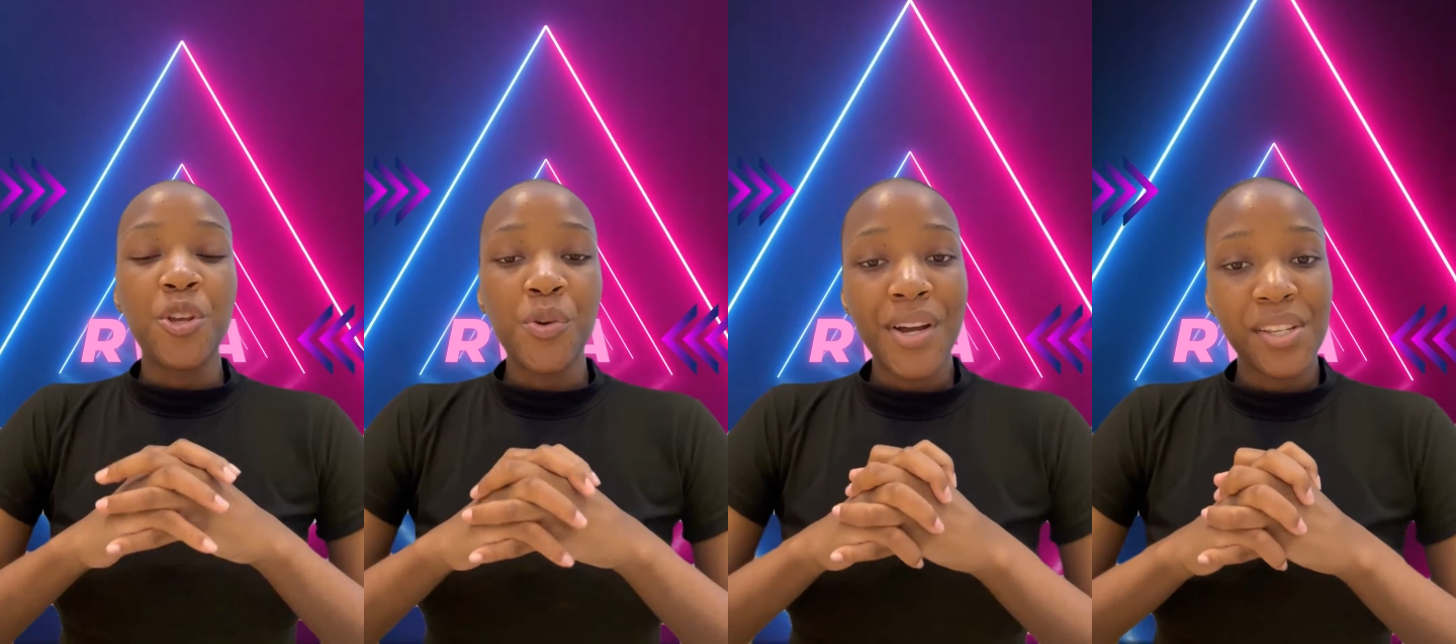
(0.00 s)

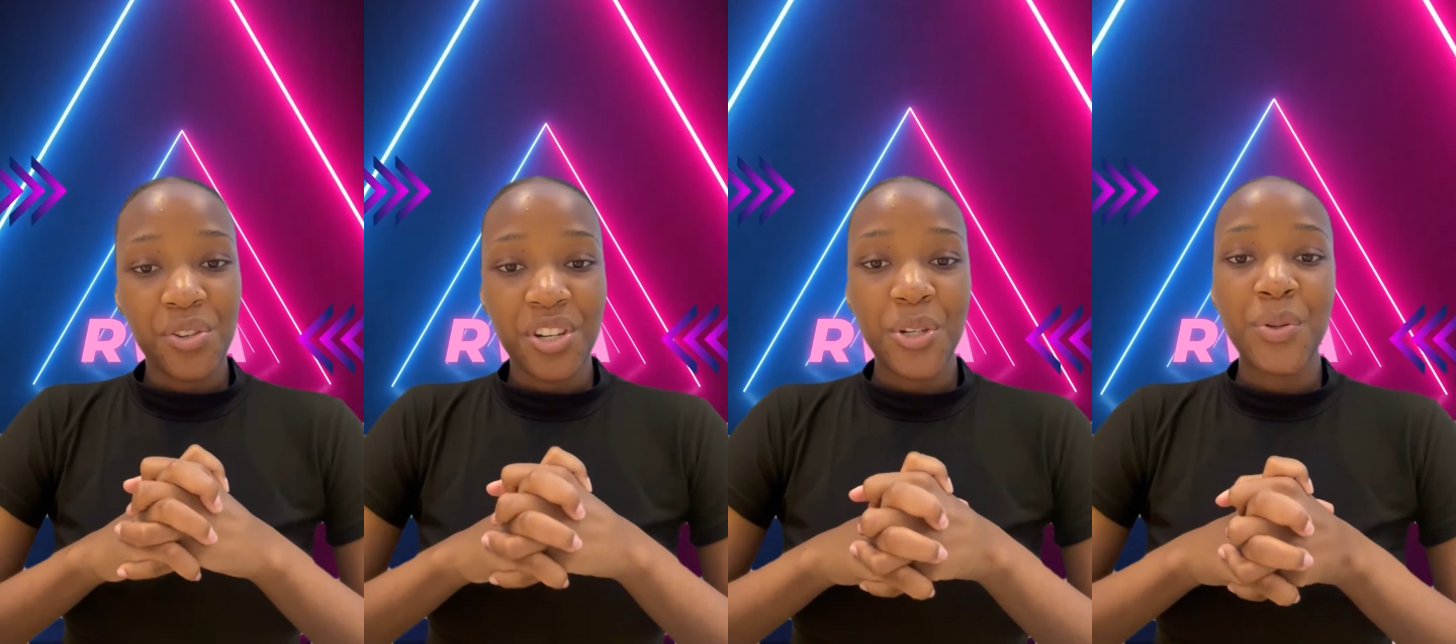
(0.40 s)
US
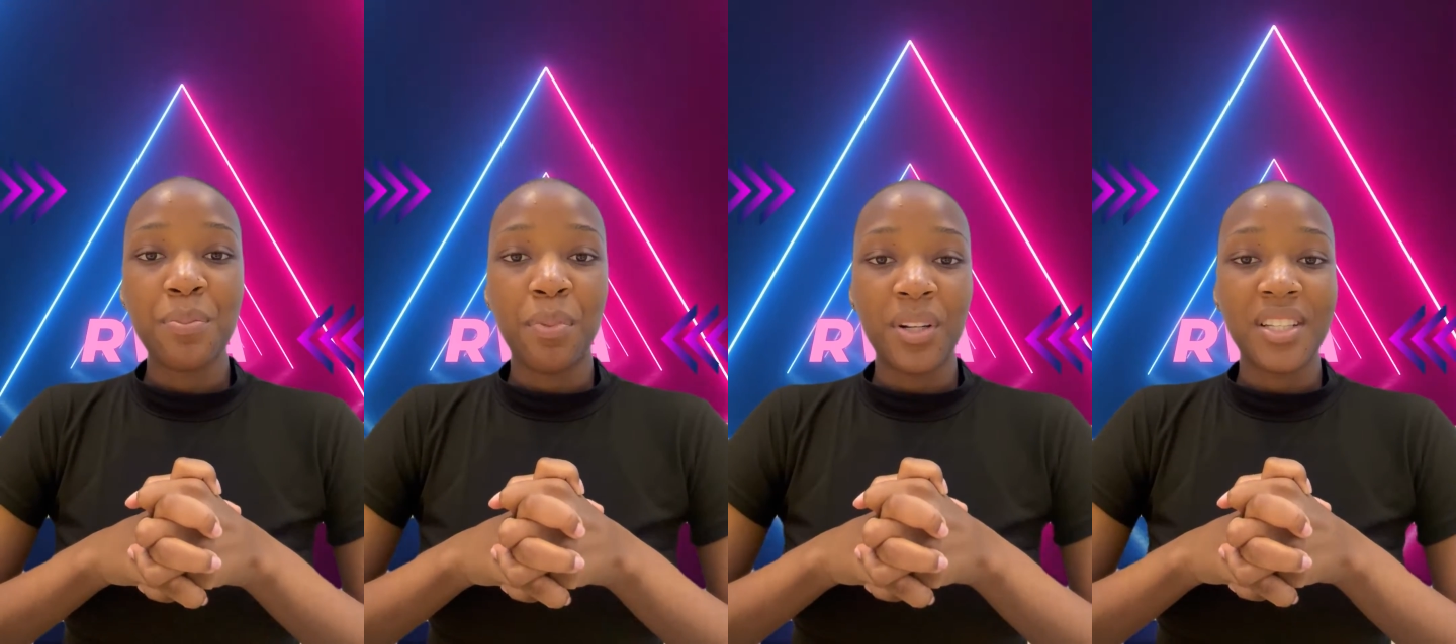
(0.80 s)
Treasury
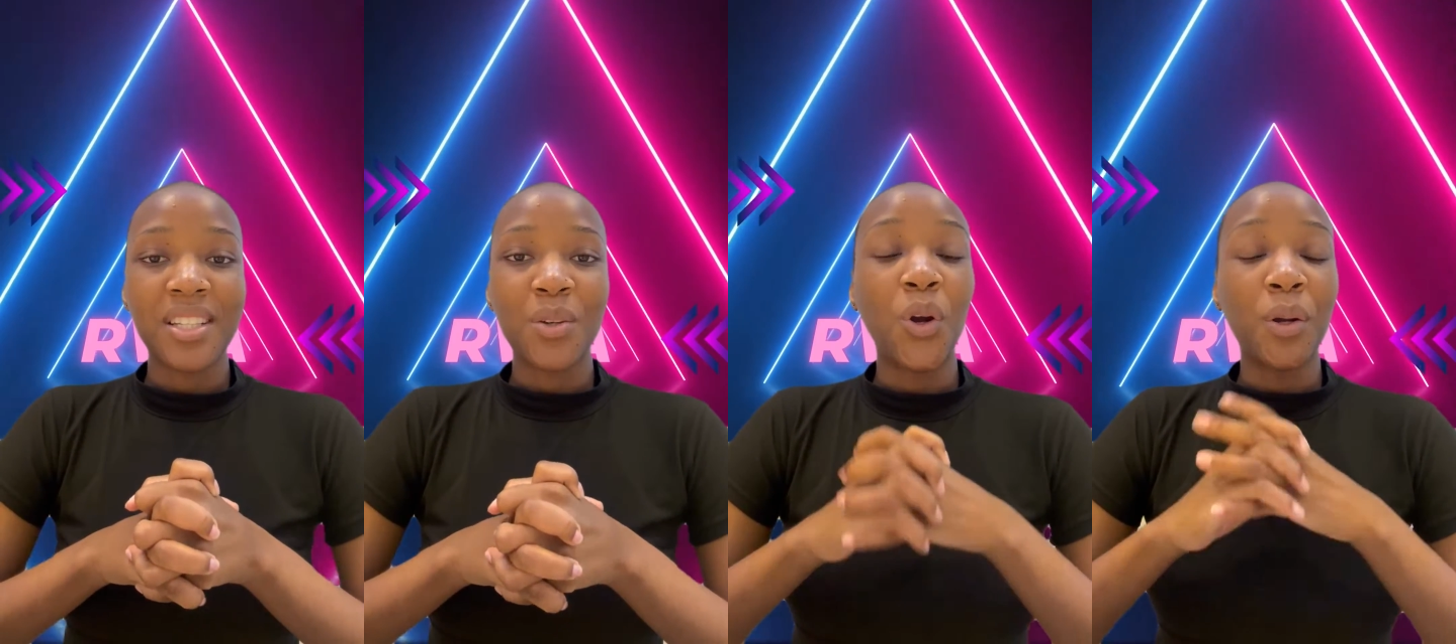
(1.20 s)

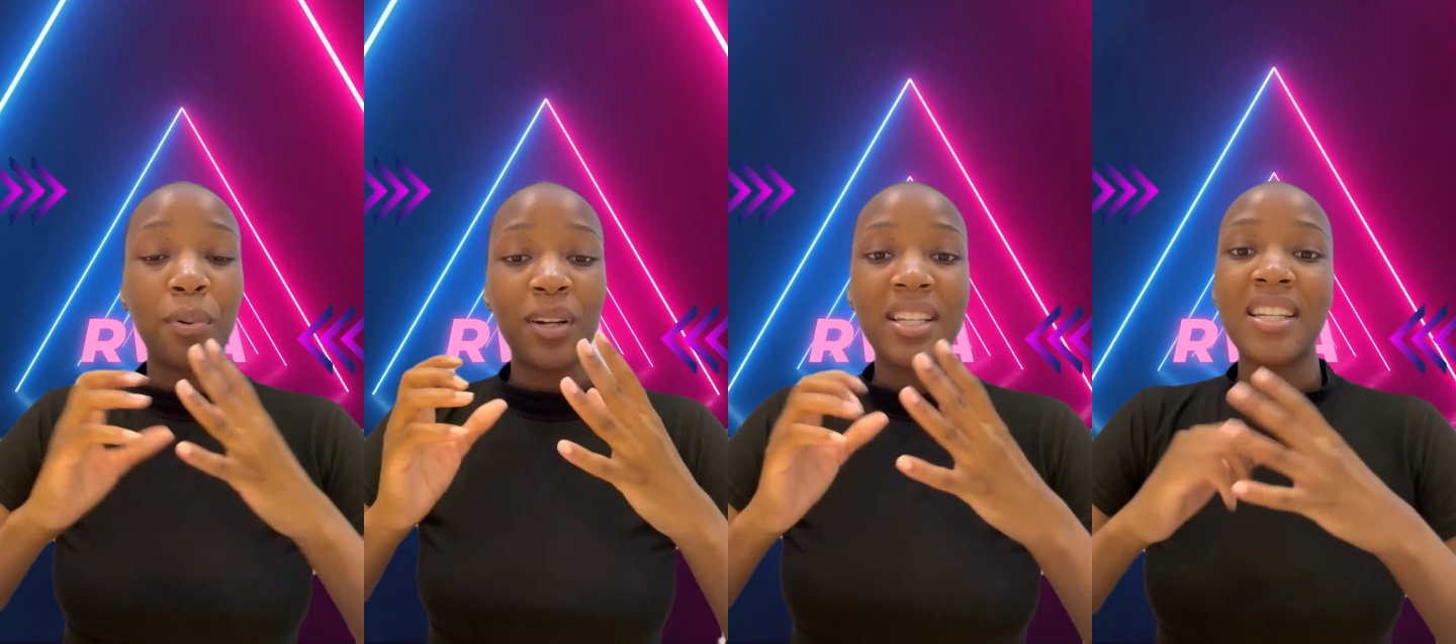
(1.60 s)
bonds or
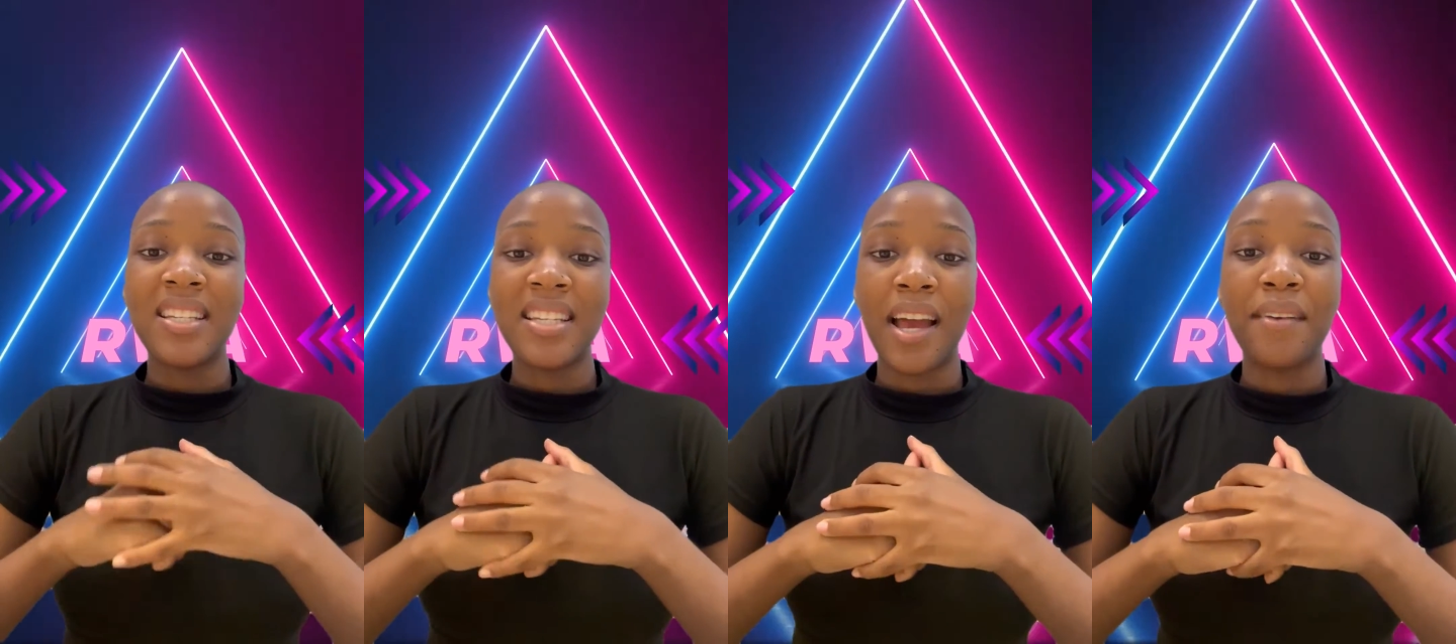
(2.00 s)
bond
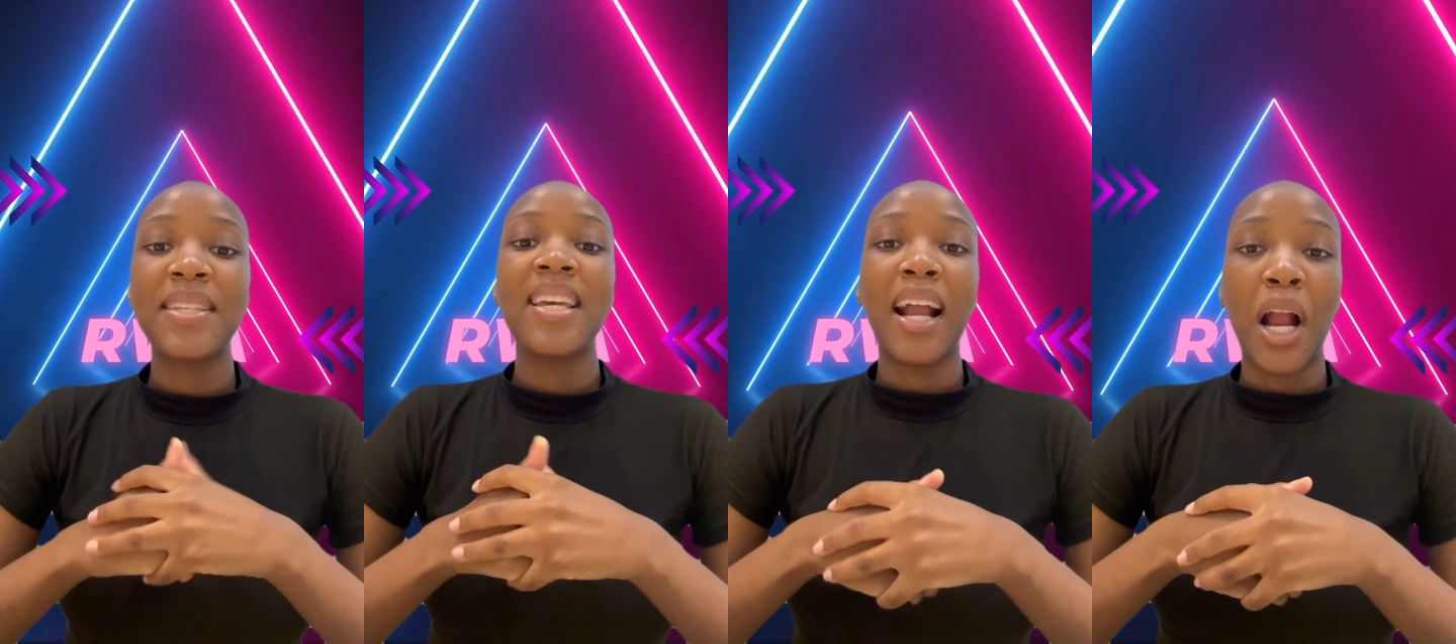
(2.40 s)
ETFs